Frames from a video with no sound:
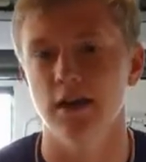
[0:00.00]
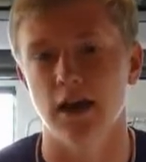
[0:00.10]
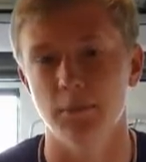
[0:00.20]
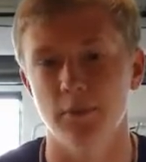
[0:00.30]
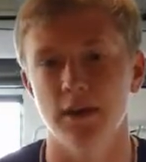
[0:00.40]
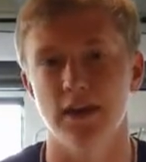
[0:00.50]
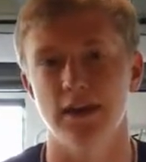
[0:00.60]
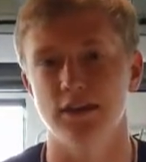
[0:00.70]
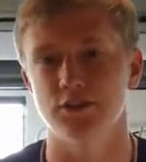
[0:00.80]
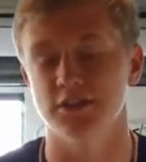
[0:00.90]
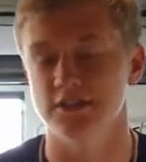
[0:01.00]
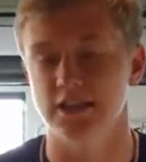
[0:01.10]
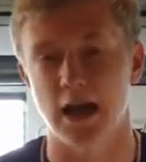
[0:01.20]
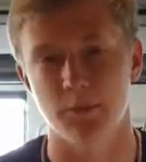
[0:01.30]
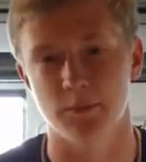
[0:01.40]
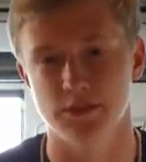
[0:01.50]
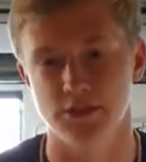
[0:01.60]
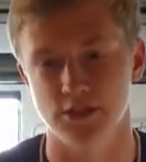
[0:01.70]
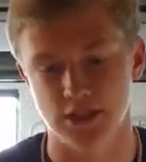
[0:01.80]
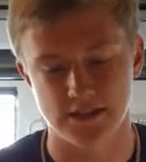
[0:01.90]
I played actually a stopper
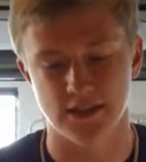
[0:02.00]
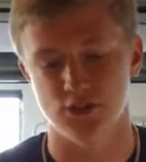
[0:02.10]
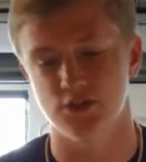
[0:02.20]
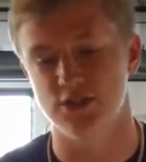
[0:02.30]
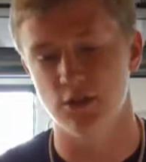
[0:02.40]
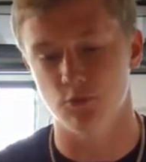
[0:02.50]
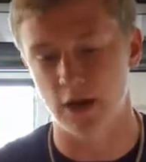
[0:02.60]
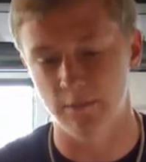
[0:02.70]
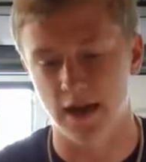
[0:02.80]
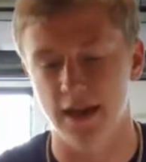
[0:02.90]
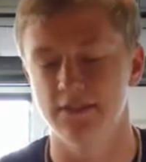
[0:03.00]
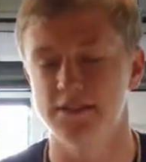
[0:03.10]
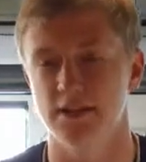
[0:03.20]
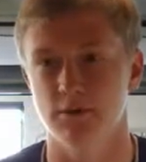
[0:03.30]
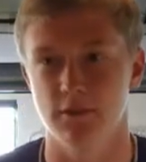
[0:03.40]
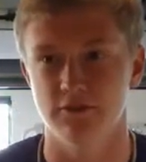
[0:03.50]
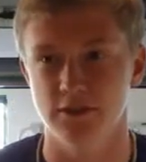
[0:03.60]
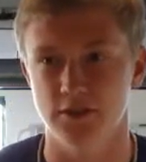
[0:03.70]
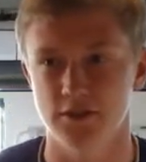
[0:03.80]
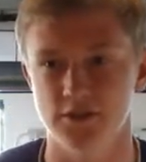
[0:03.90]
position. It's actually sit right behind the center
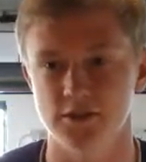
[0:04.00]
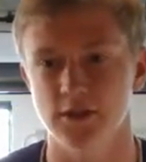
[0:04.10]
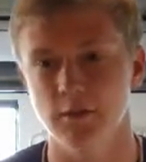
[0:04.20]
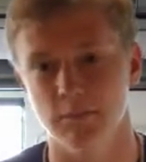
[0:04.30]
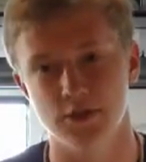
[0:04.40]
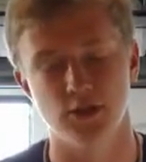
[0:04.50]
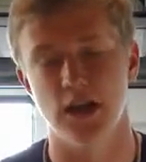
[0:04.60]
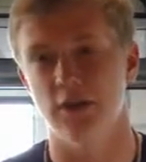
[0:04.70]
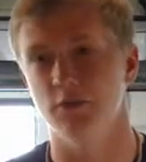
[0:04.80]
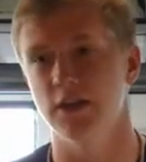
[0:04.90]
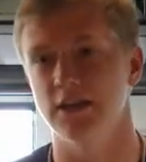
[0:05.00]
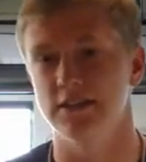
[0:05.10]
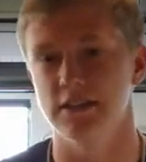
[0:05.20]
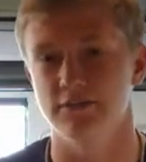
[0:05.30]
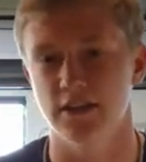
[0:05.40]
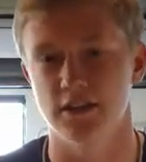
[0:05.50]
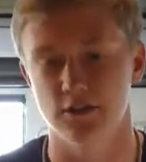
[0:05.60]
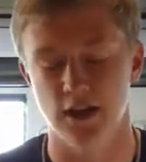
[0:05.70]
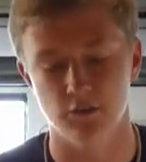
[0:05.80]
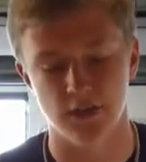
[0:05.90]
midfielders, but you're not really a defense. You're
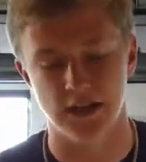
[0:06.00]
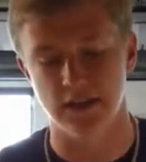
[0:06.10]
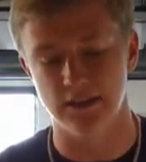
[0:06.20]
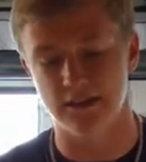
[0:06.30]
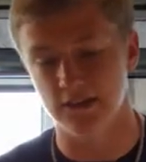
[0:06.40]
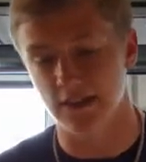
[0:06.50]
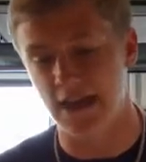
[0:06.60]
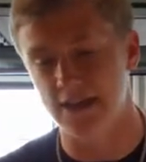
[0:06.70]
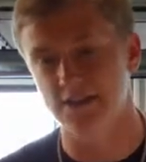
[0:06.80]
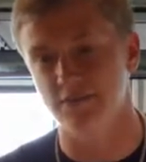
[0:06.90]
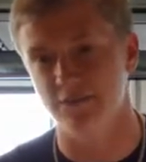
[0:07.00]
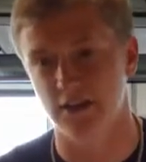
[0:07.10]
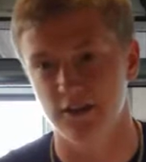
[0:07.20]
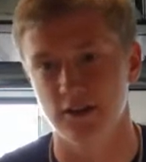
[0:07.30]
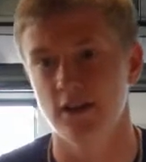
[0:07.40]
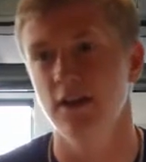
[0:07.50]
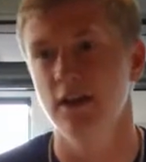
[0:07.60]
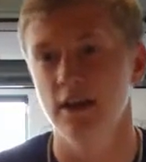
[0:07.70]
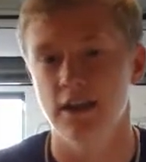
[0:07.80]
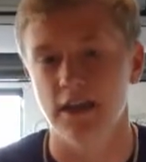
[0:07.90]
not really the last defender.
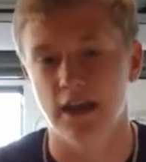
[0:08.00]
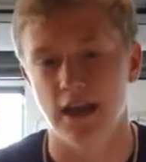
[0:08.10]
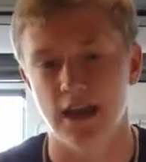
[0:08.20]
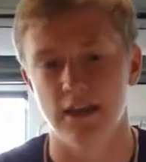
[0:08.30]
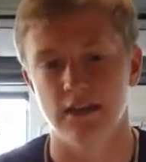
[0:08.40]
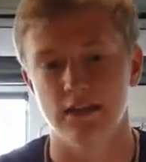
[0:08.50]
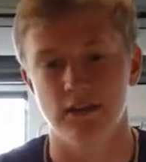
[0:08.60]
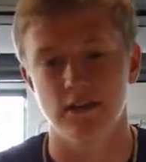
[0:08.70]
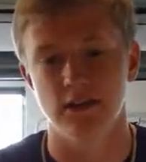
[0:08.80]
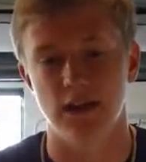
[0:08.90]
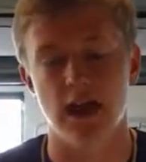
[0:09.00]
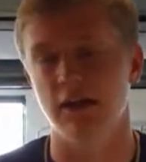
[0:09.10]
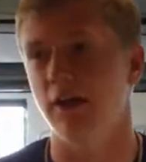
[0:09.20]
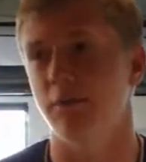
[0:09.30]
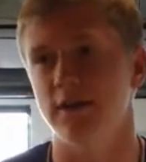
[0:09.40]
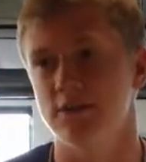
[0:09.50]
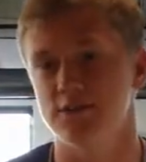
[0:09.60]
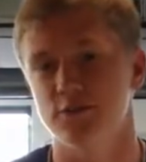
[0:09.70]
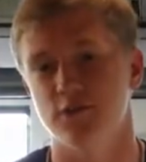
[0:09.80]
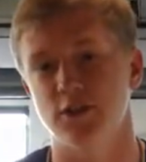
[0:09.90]
And I played there
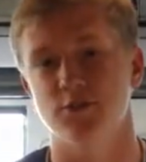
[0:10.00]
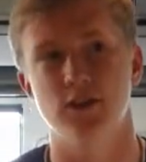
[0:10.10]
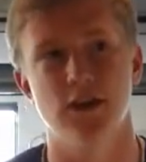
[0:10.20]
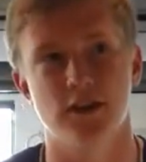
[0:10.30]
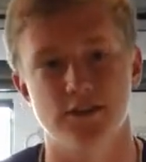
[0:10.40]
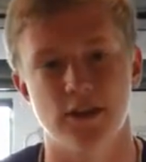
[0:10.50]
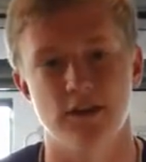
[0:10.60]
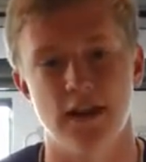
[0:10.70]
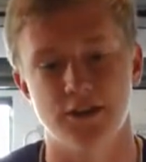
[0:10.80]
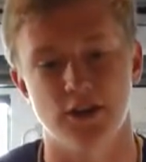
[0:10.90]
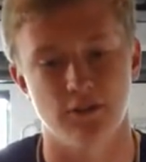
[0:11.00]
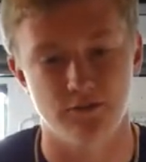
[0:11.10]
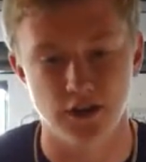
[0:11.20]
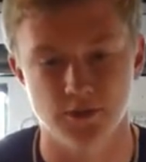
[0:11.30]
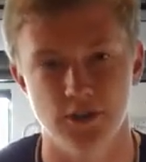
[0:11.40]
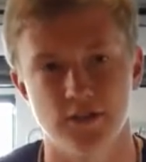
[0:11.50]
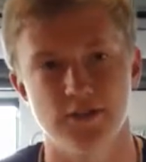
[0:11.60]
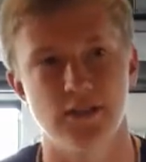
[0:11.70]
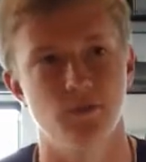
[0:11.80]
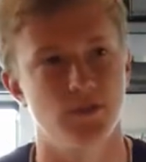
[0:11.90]
since freshman year because our freshman year
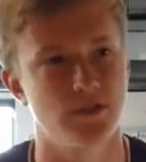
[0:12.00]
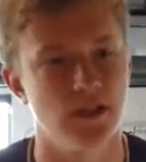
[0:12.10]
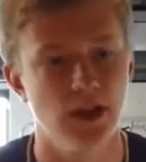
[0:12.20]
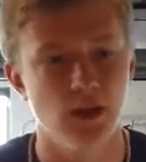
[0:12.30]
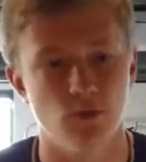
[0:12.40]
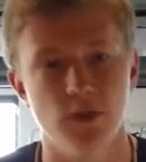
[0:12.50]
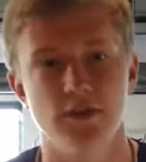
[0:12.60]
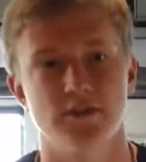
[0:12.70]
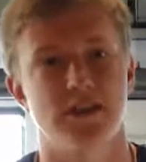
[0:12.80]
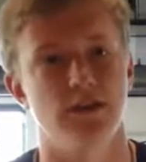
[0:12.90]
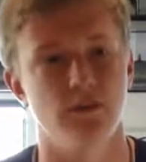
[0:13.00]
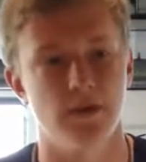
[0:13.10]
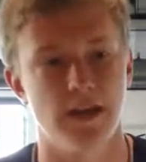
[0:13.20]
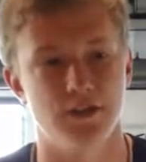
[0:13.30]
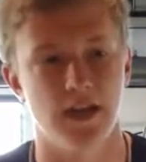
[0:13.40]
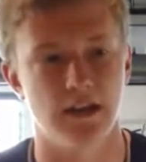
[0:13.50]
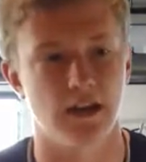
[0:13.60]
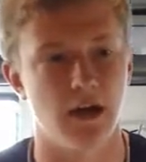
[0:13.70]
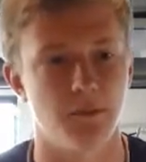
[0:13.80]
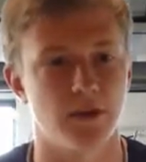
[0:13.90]
team was real skilled. We actually had a
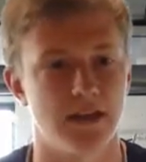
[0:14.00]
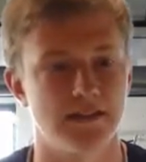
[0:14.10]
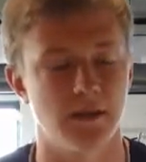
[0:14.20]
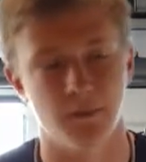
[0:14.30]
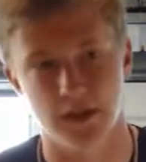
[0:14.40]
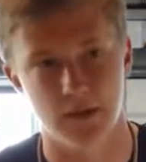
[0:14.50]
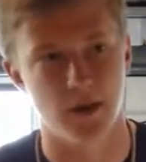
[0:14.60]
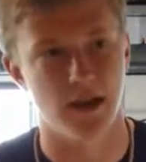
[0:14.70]
couple kids that play on my